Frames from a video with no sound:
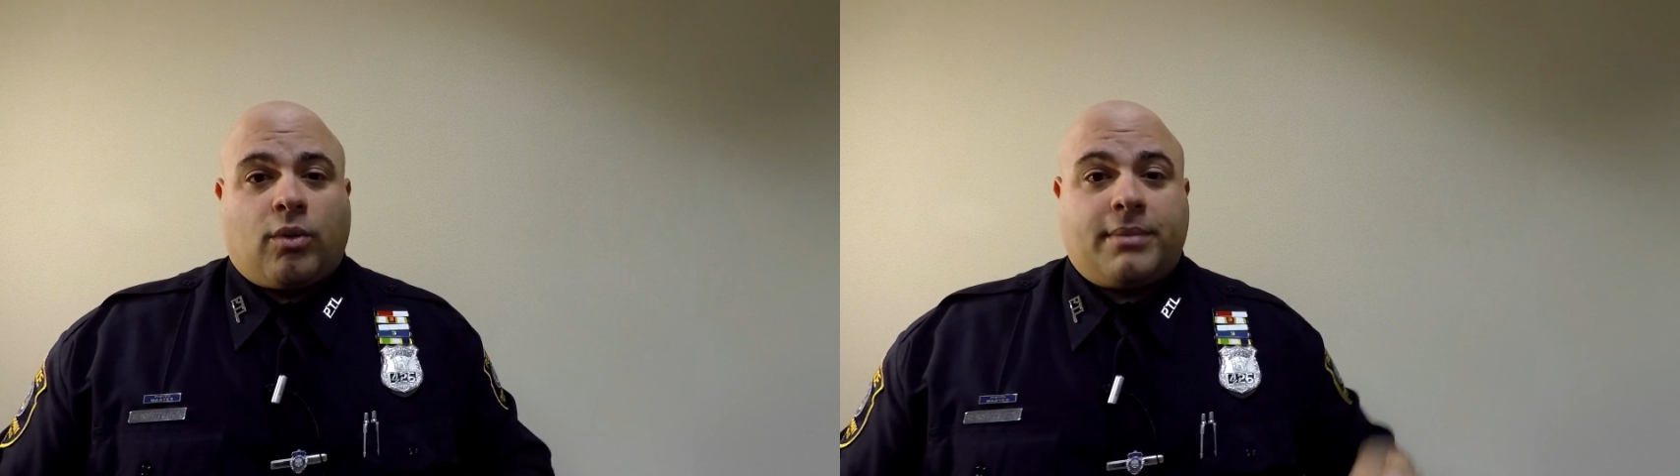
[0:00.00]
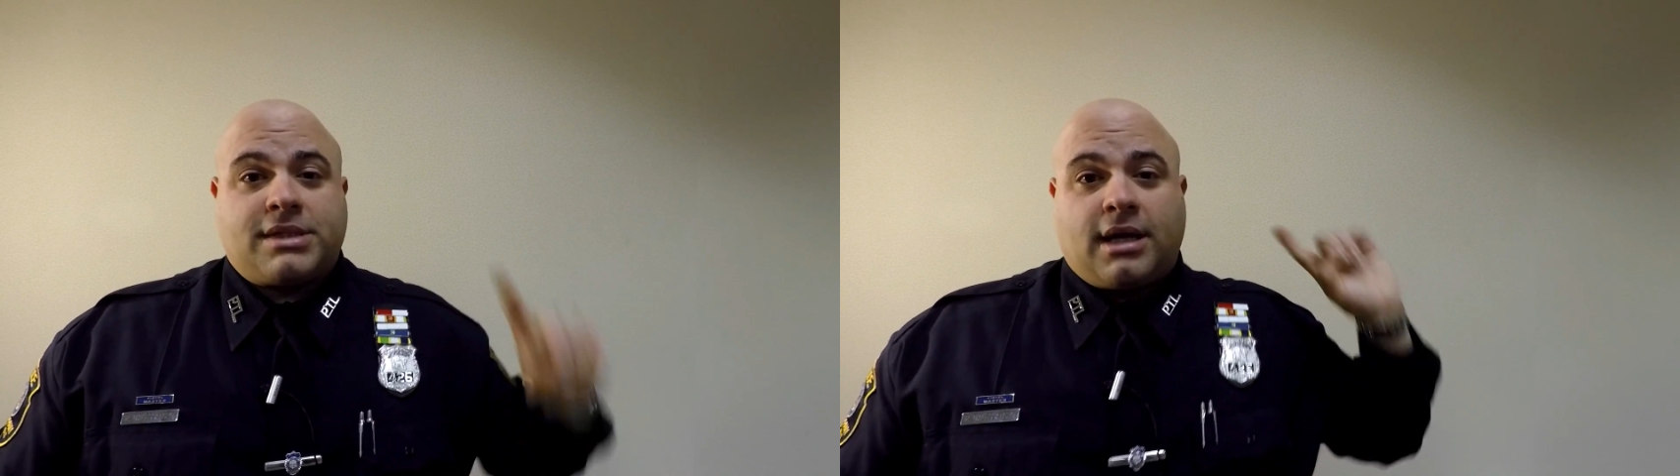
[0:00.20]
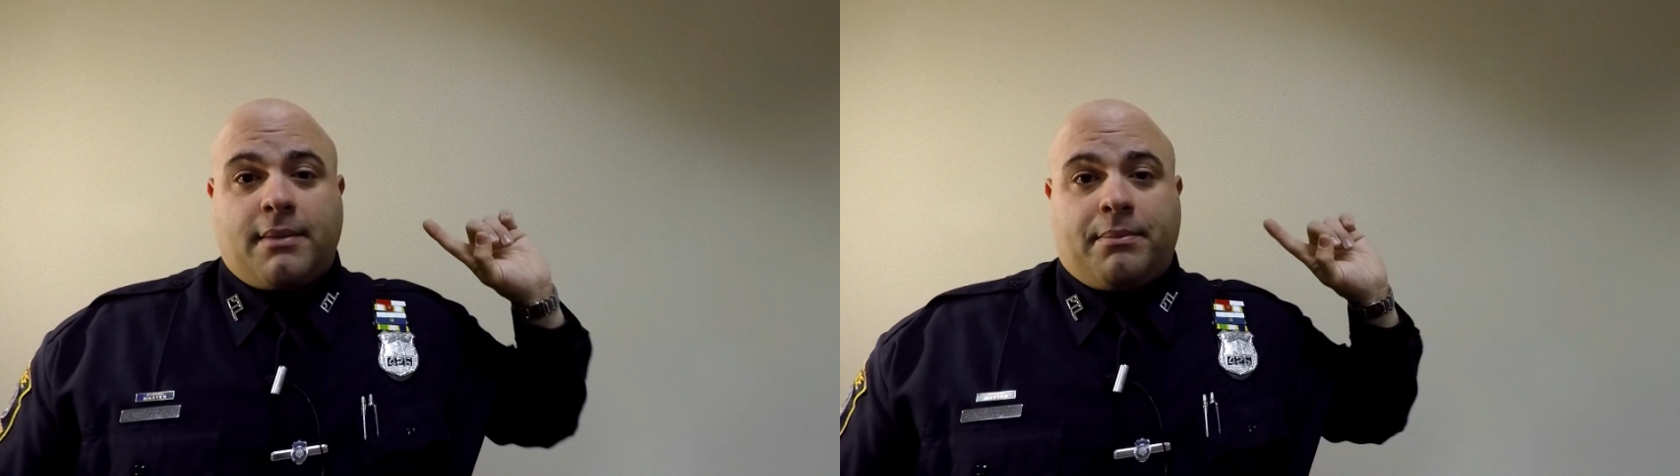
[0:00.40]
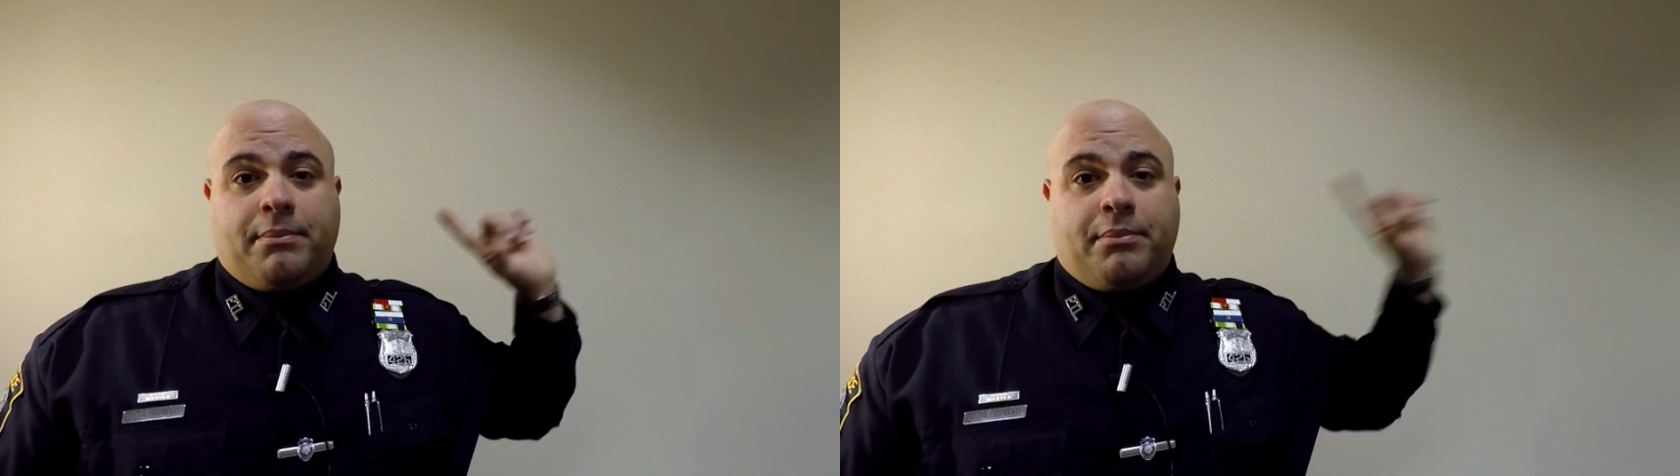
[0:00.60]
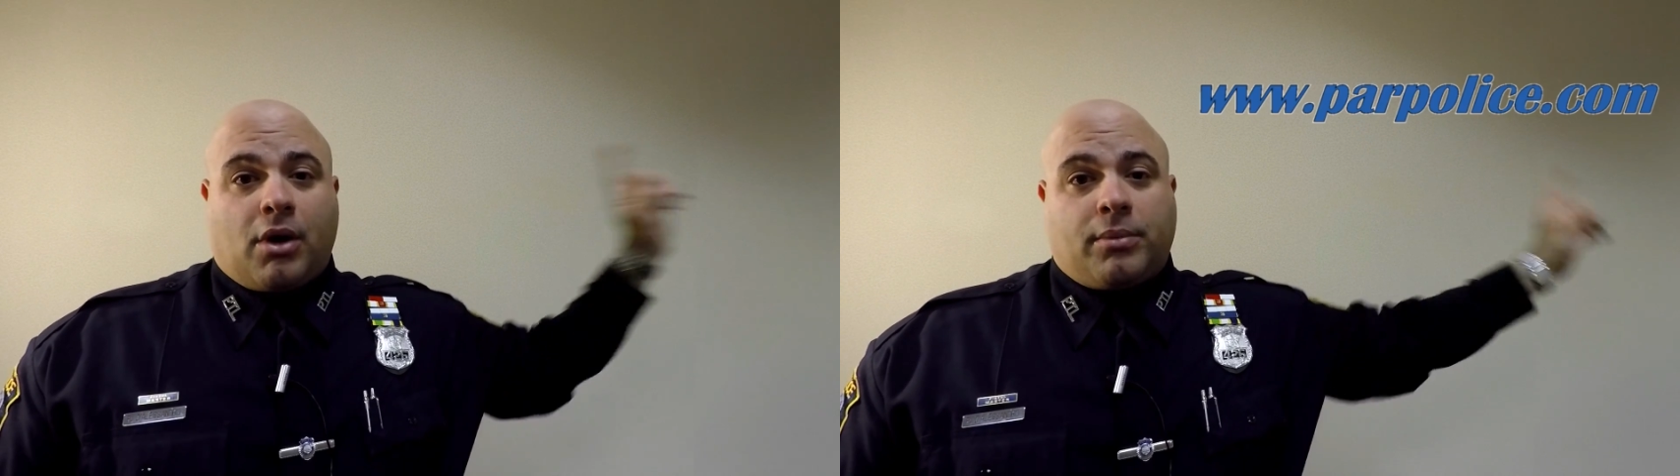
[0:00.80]
website,
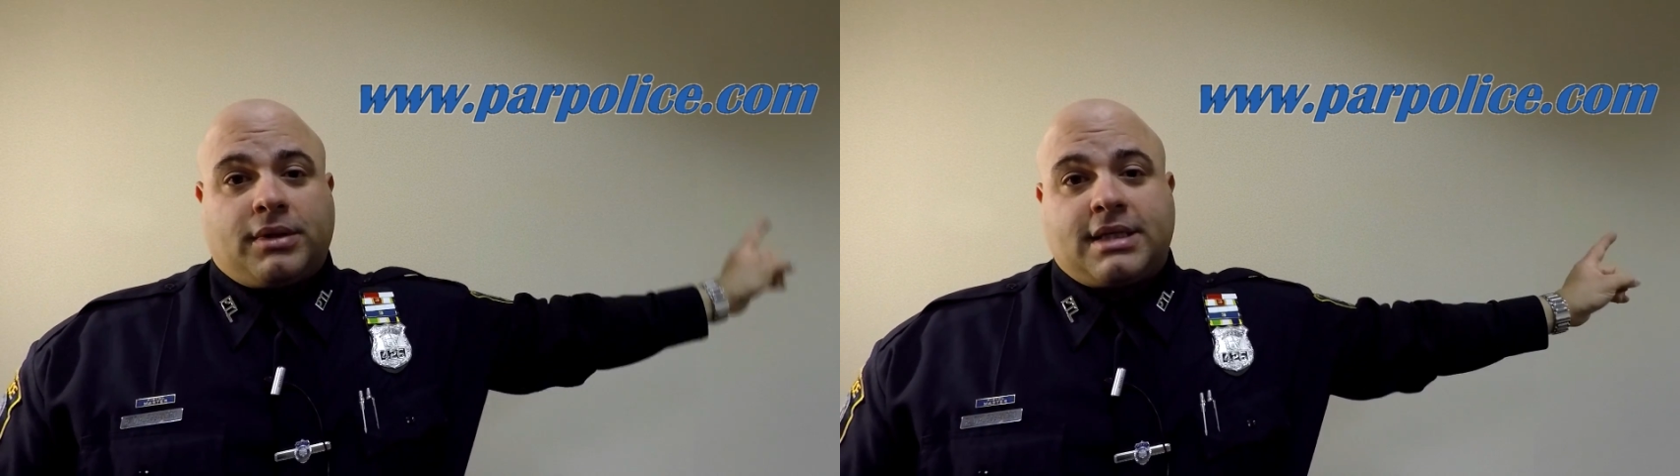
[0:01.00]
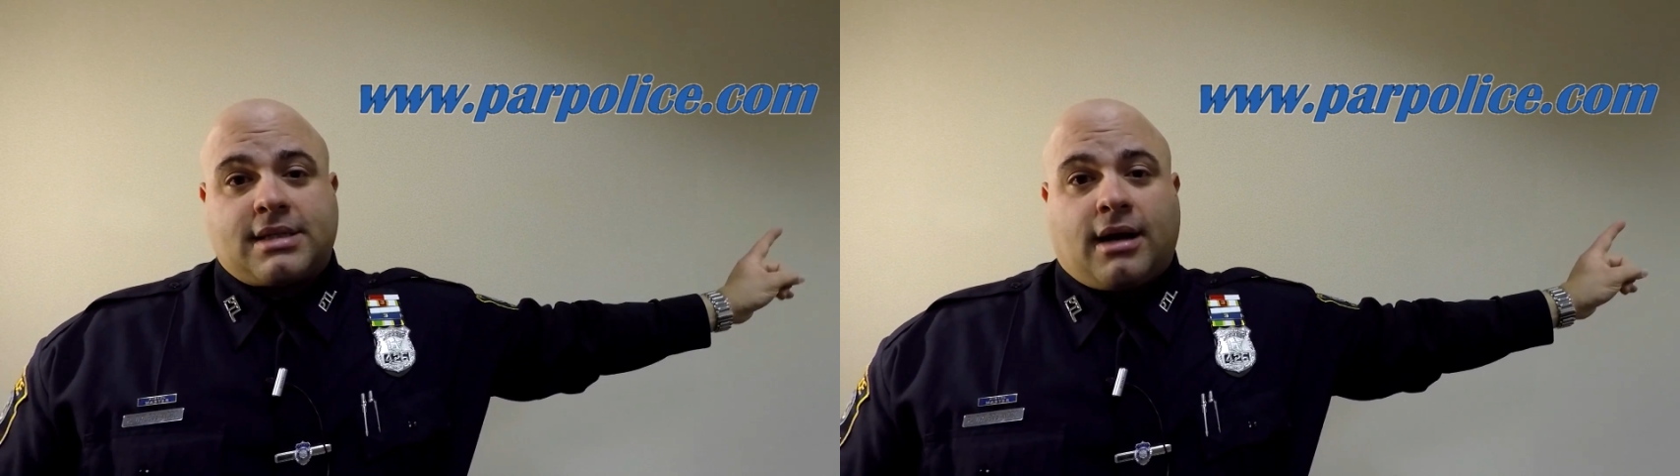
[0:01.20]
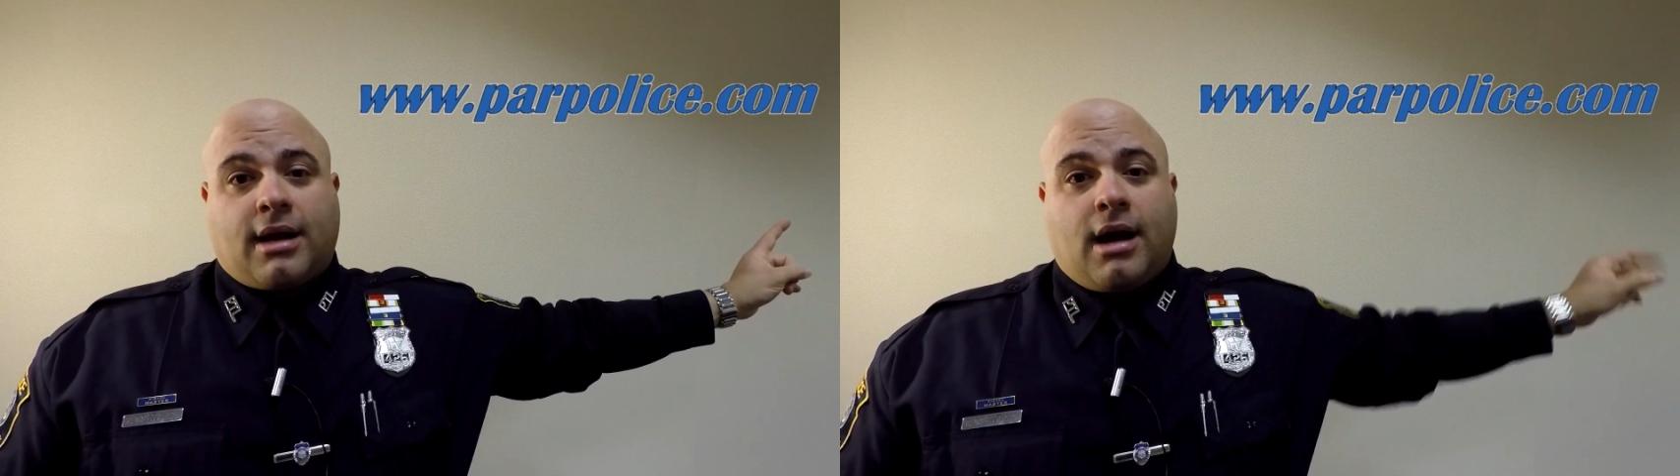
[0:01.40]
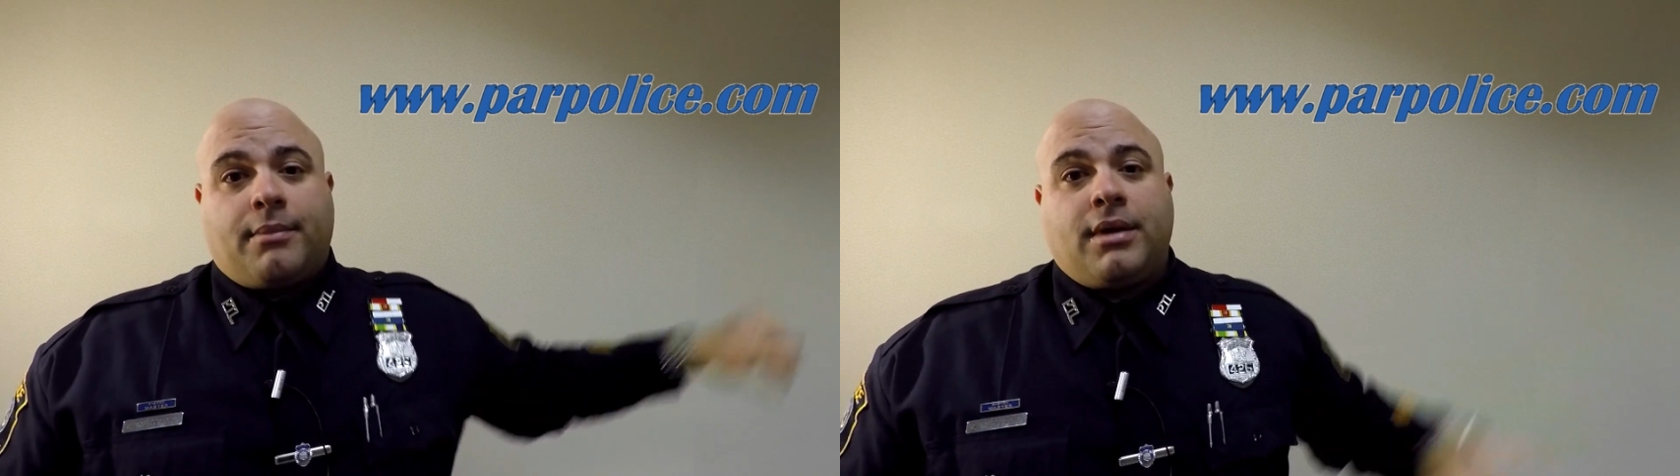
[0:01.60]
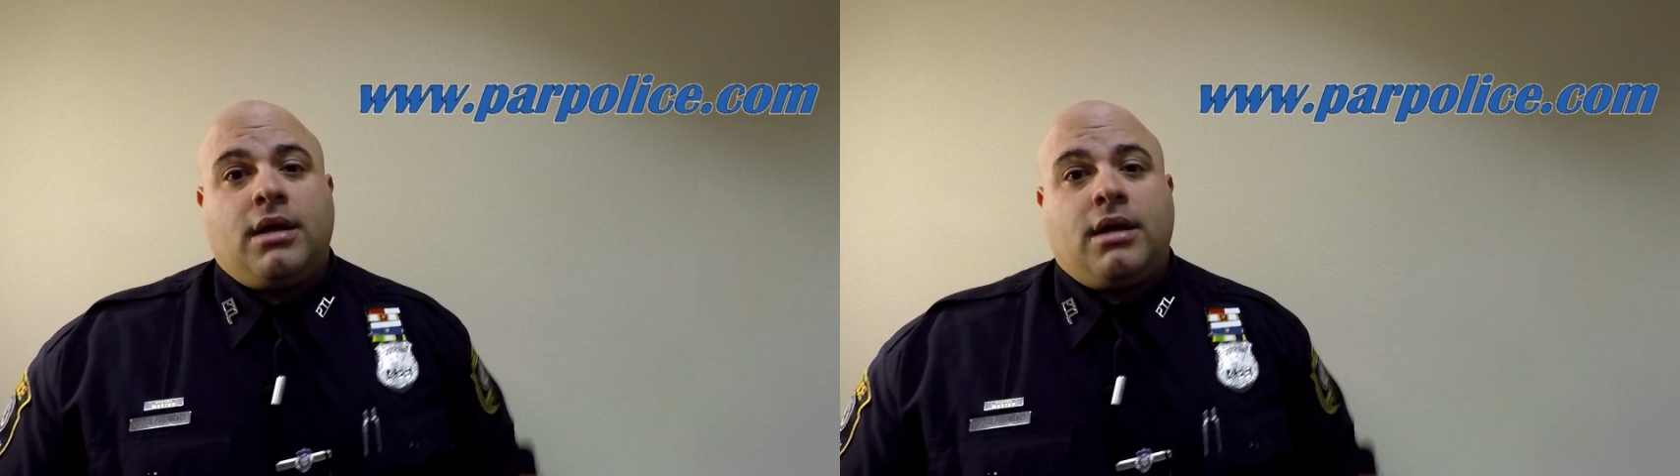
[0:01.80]
parpolice.com.